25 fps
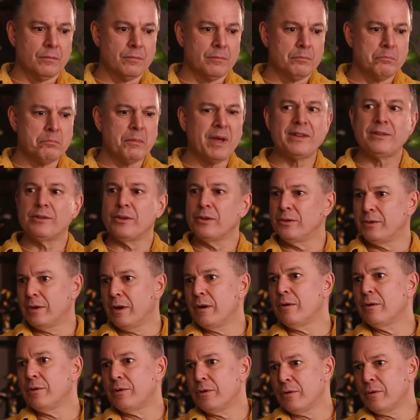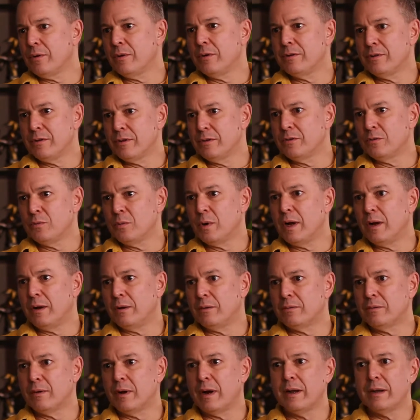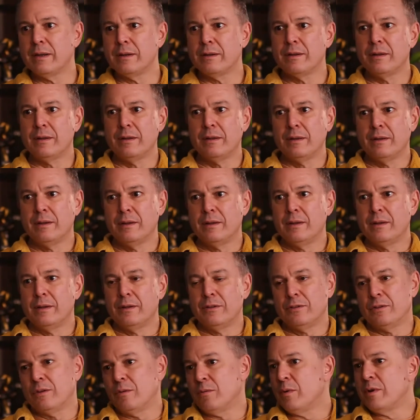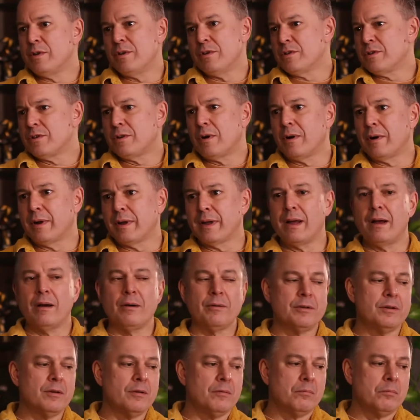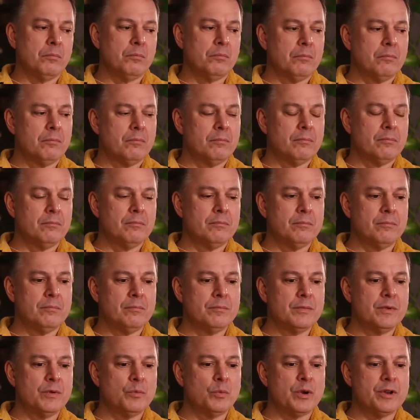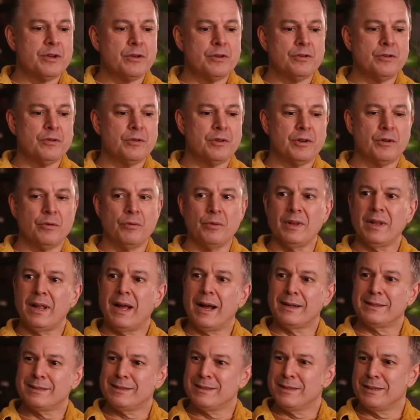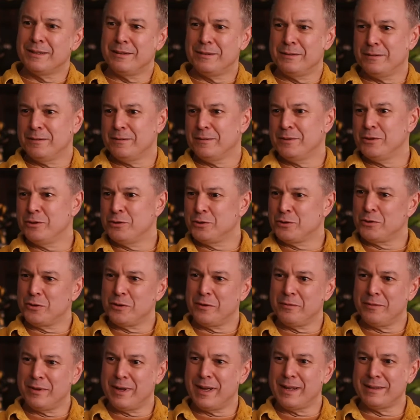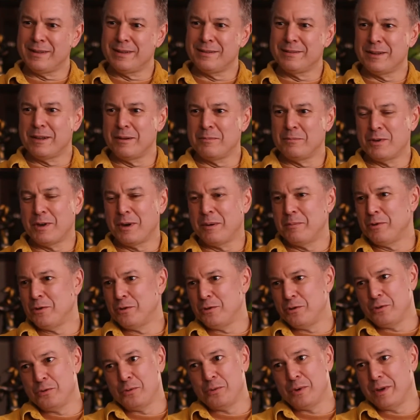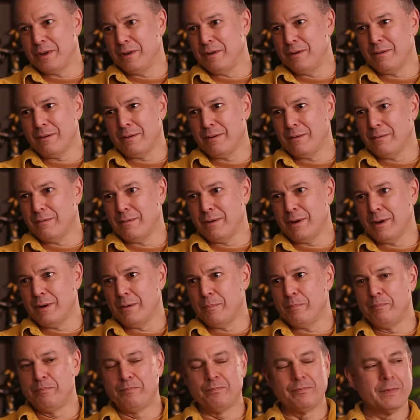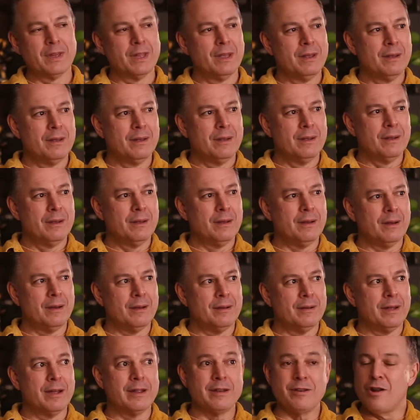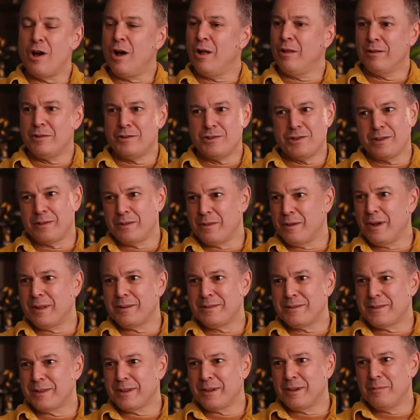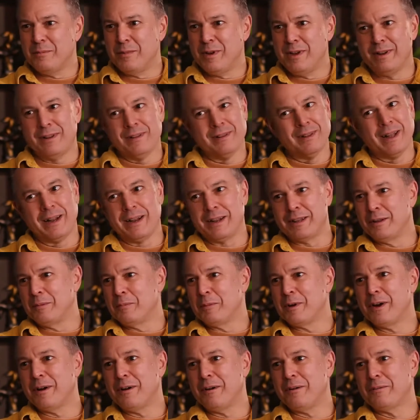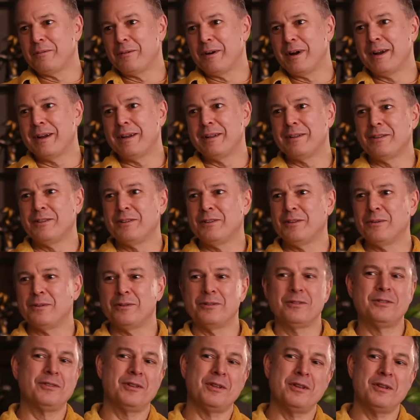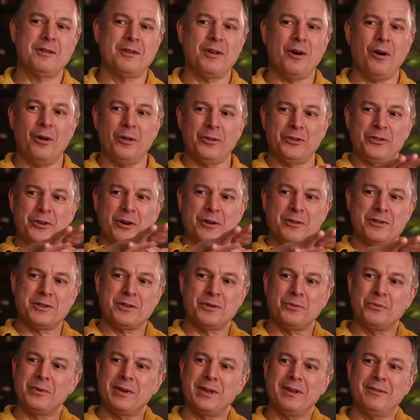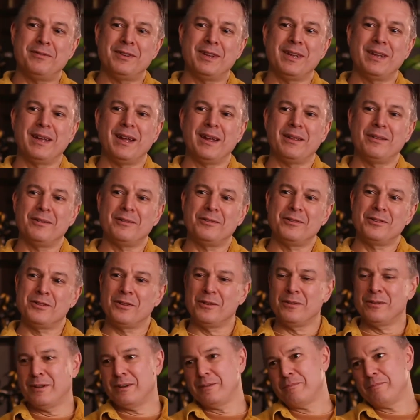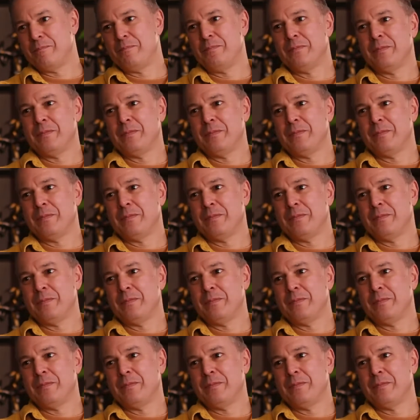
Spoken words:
mental territories as well, right? So when you're starting out, when you're doing your relaxing, you're sort of at the same time you're doing your acknowledging thoughts that come in and letting them go, right? And so it all starts to weave together, so that